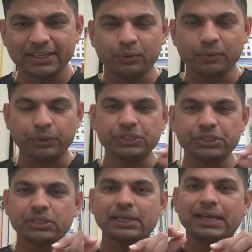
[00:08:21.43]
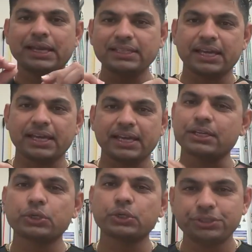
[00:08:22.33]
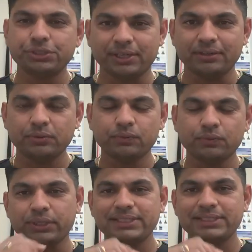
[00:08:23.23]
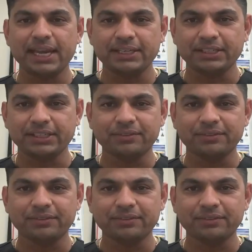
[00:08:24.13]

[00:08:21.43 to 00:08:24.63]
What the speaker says: which act as a cushion for the tendon.